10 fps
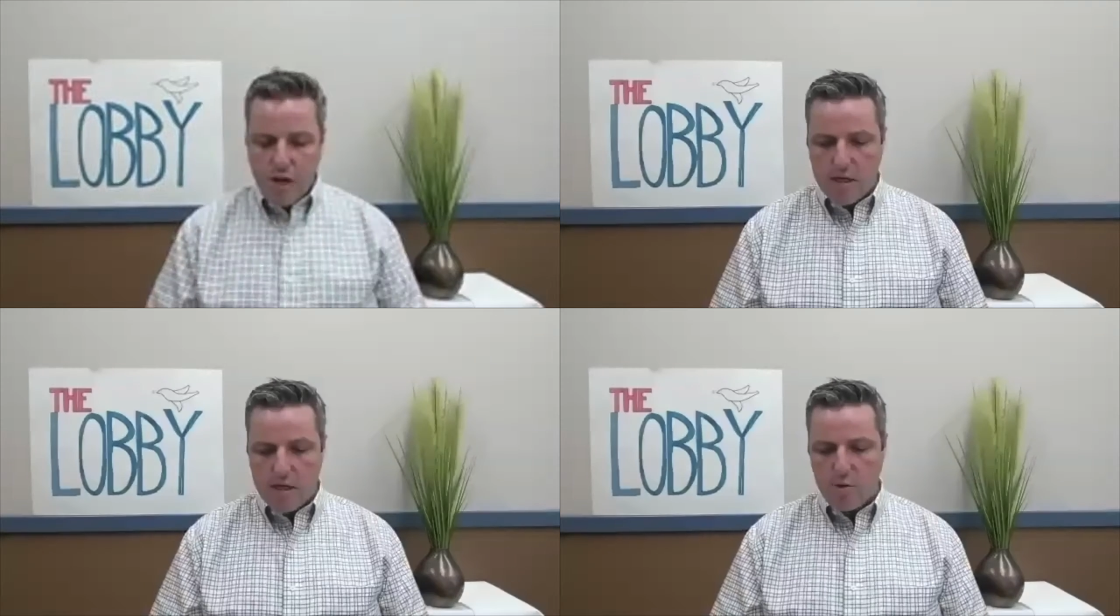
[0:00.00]

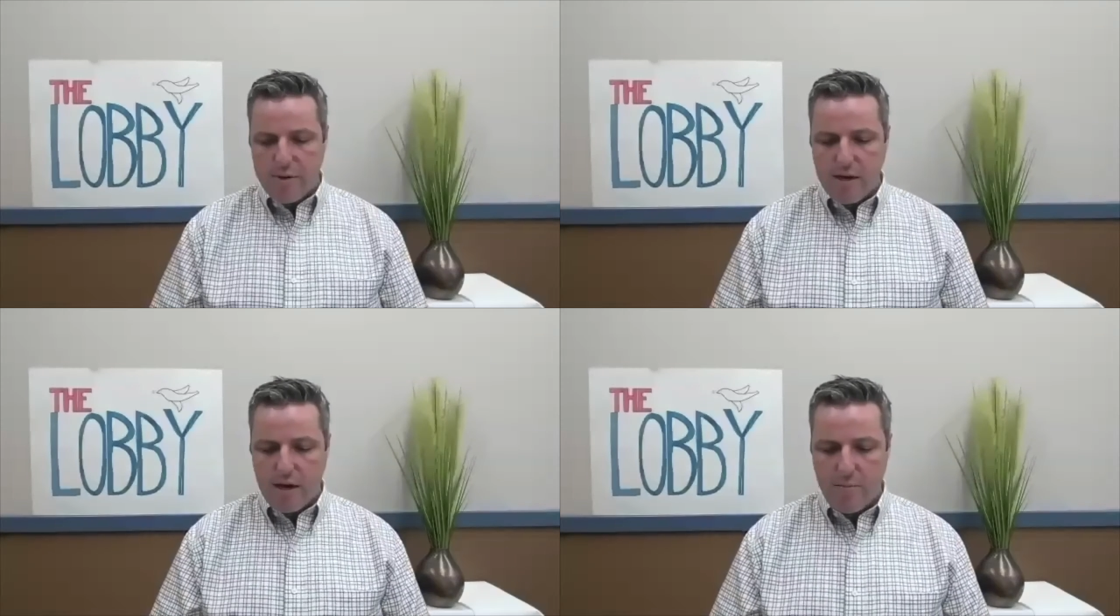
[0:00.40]
a little
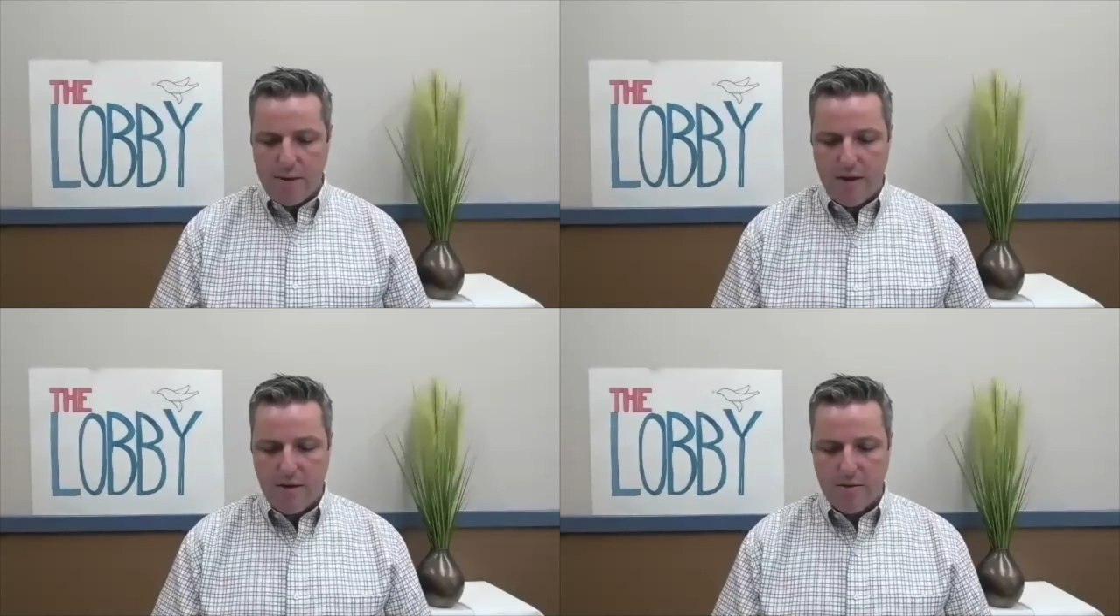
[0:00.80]
bit
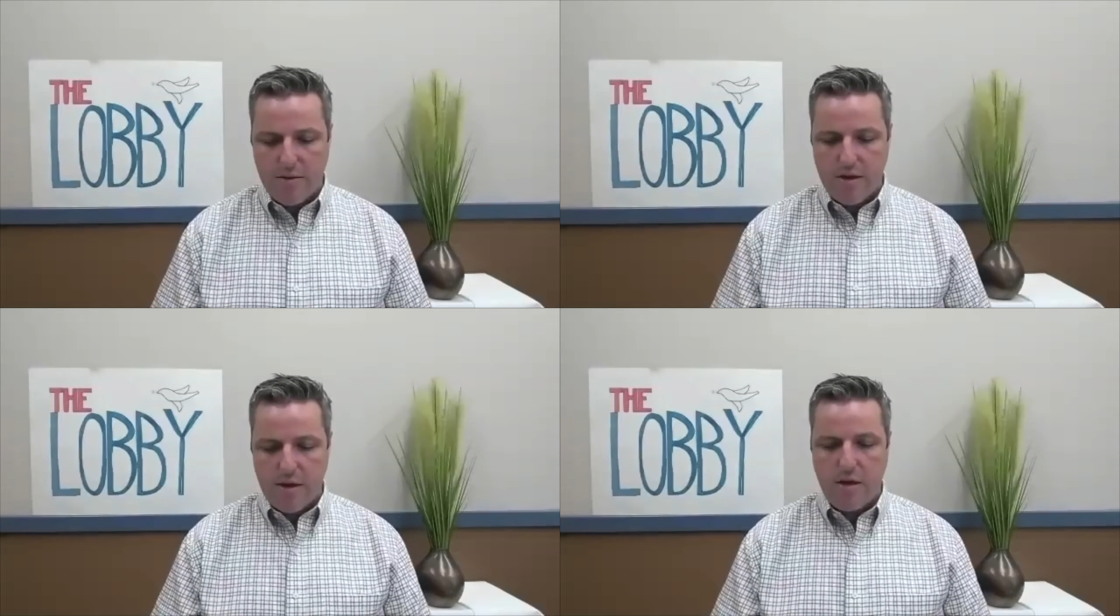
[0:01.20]
about
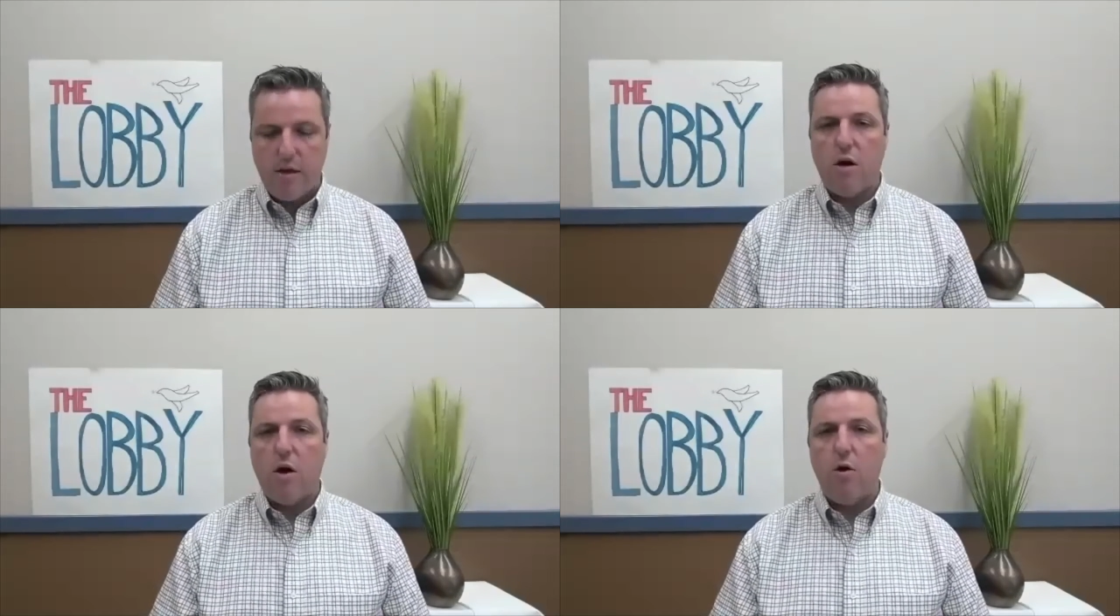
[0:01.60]

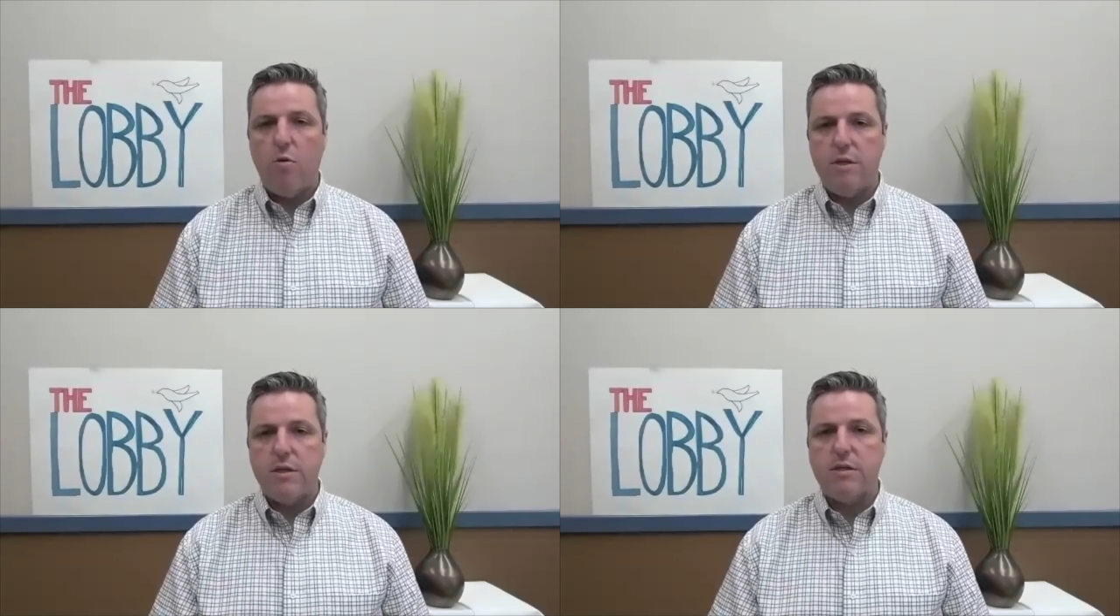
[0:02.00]
the
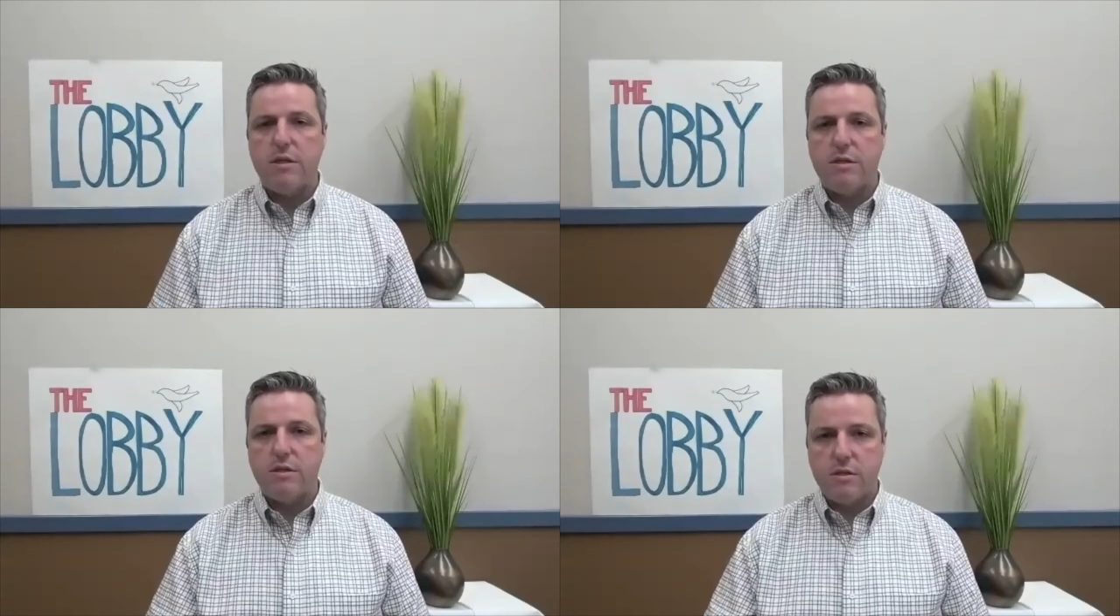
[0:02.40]

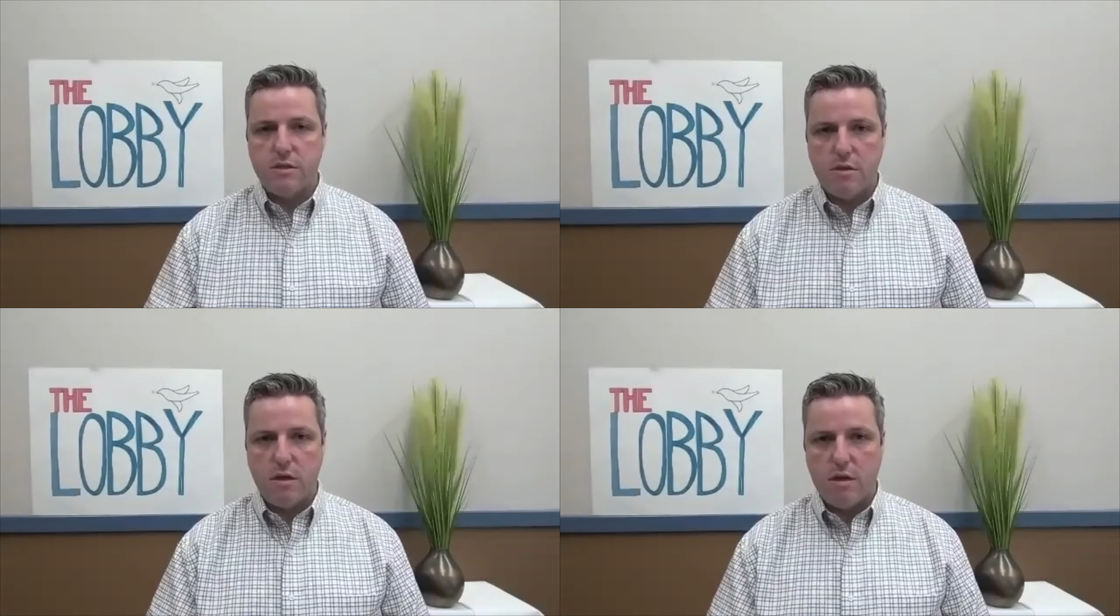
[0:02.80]

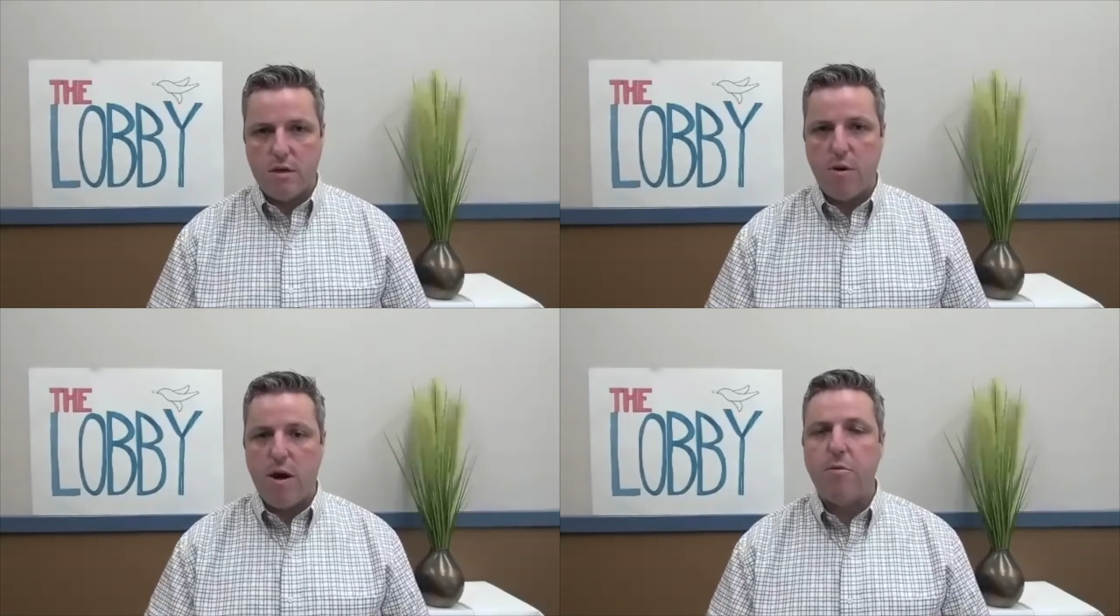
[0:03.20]
homelessness
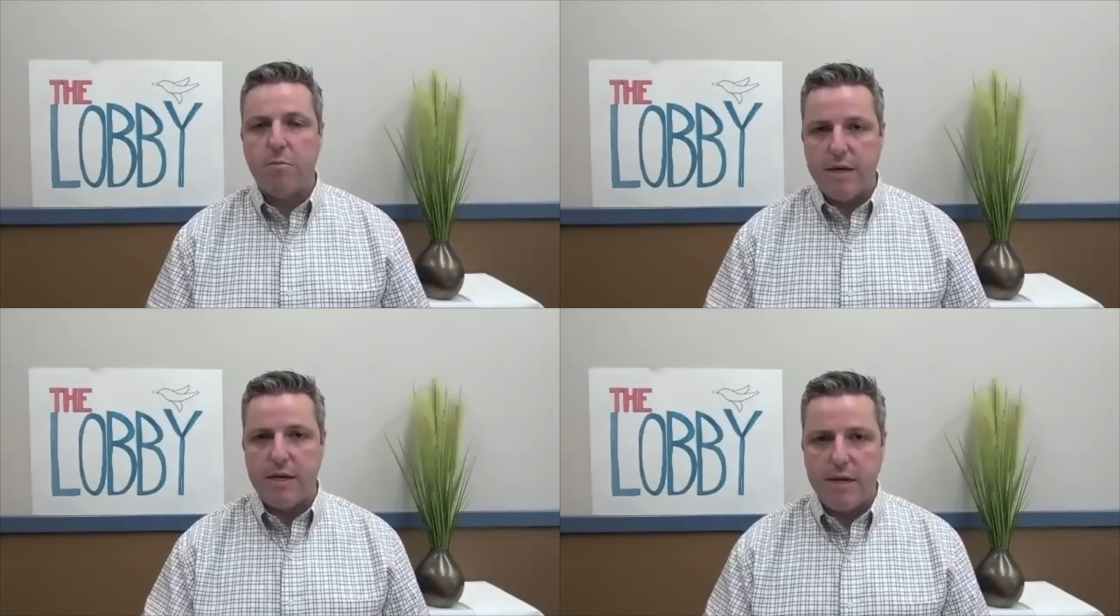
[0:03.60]

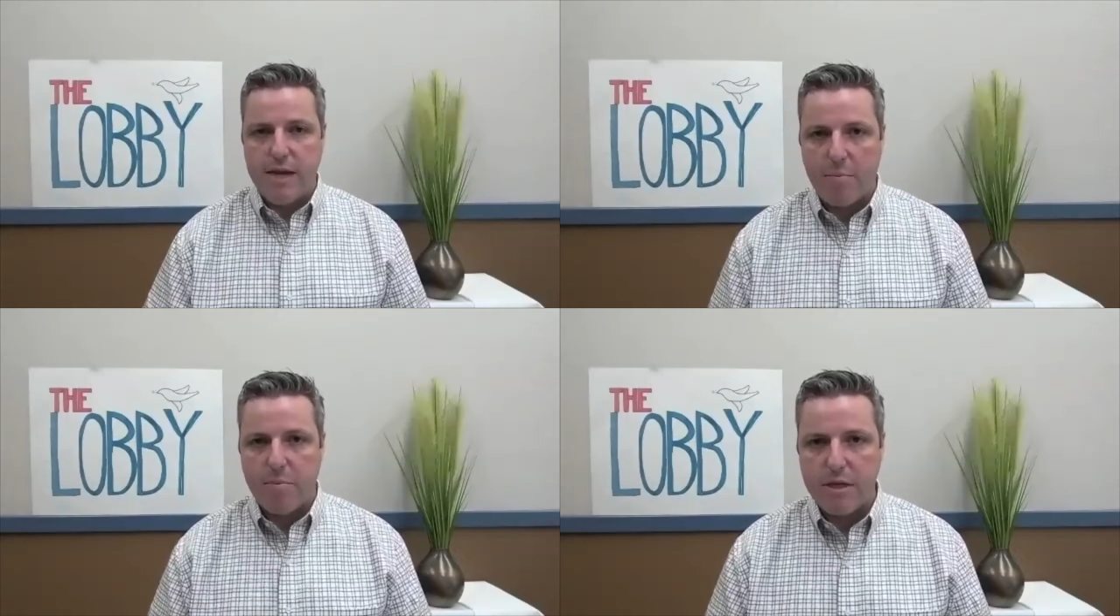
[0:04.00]
problem in
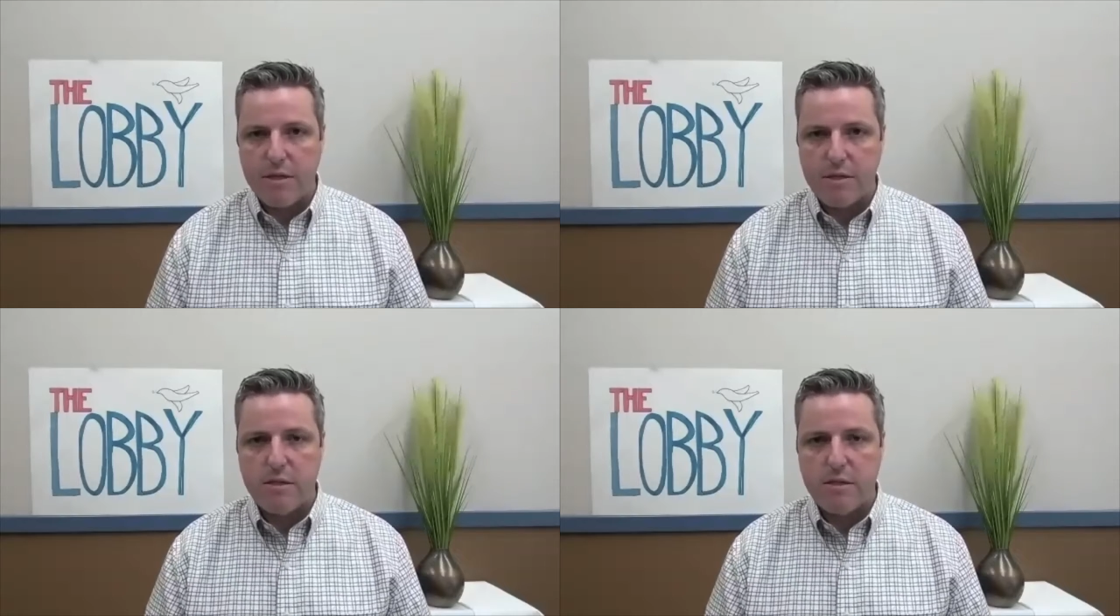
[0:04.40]
Annapolis?